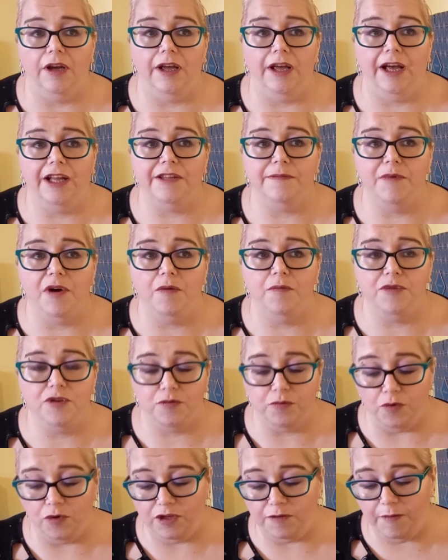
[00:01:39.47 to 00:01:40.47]
at the moment, it's
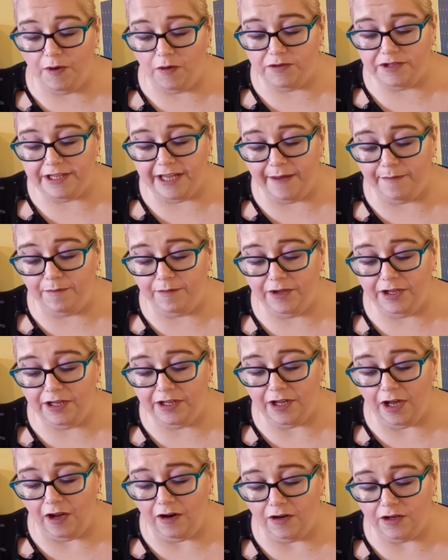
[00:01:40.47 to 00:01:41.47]
worth about $70
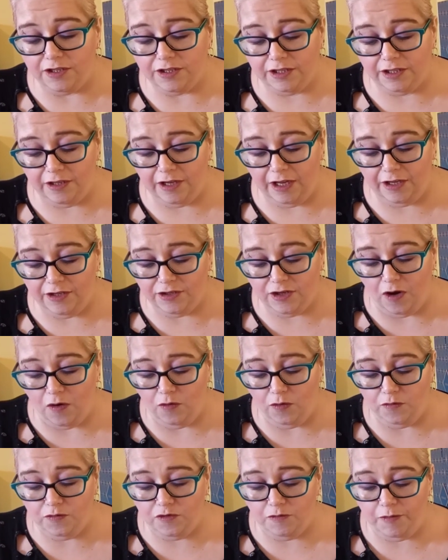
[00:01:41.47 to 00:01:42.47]
and it's going
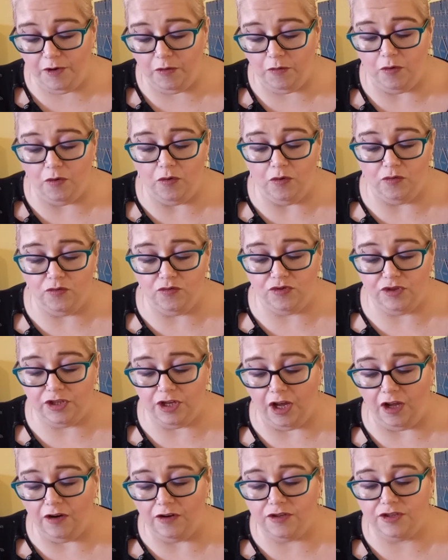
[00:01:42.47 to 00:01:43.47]
up to about
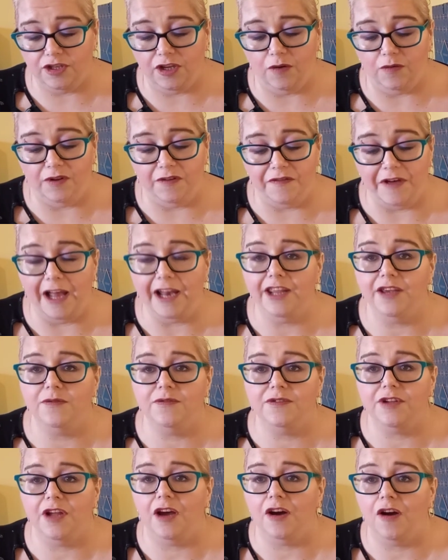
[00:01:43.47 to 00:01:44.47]
$100. So the value is
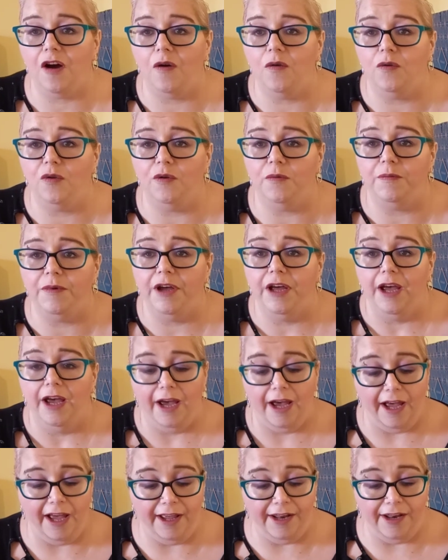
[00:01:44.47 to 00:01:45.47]
not going up
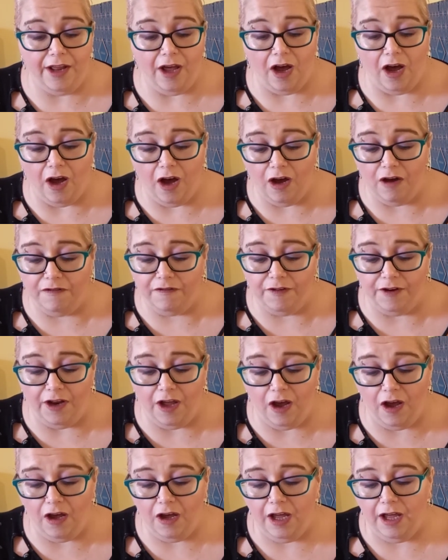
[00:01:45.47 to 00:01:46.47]
an awful
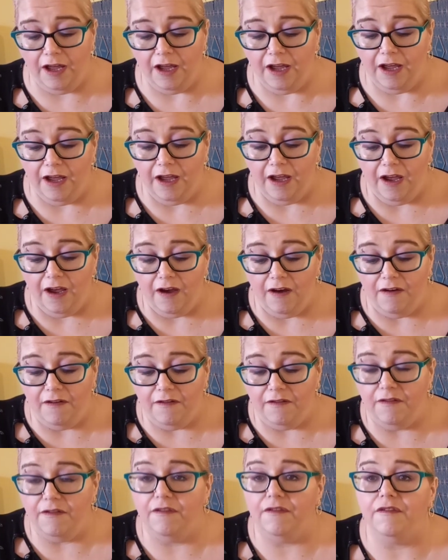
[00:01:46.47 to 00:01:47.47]
lot
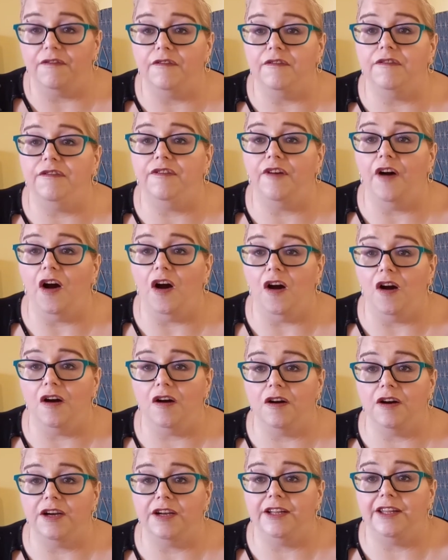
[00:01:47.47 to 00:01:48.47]

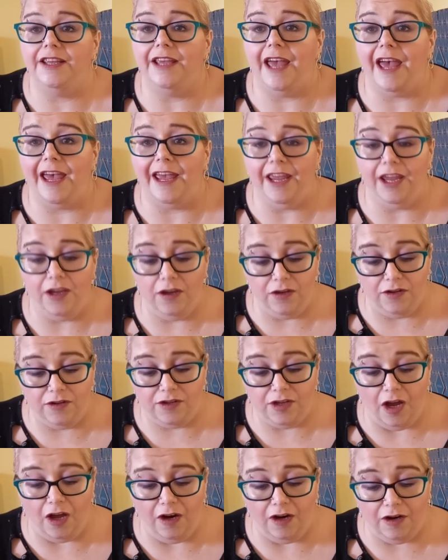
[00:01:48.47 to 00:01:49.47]
for the
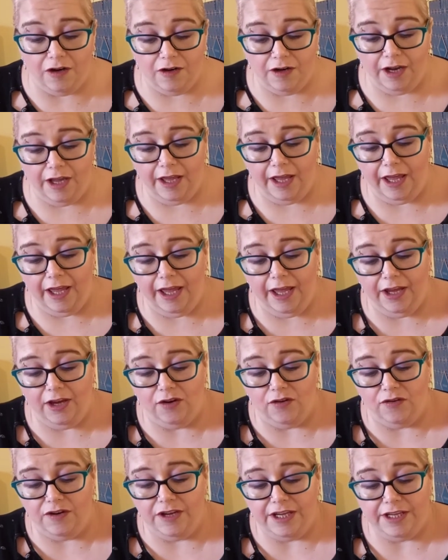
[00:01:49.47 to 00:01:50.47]
$8
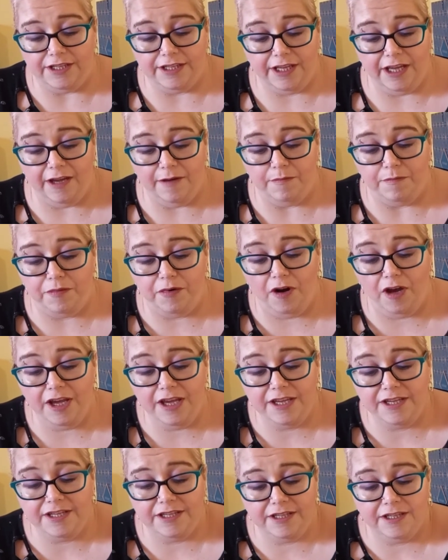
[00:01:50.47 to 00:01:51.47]
increase in
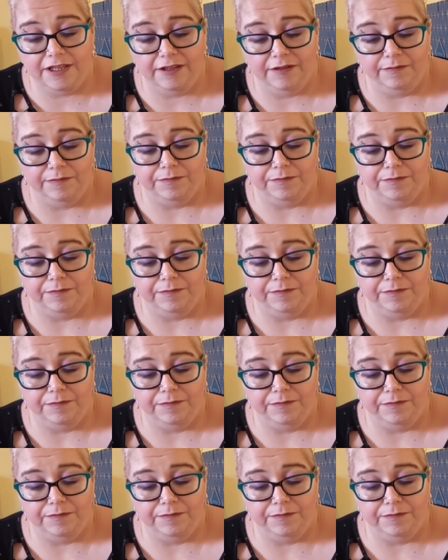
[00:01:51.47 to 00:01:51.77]
price.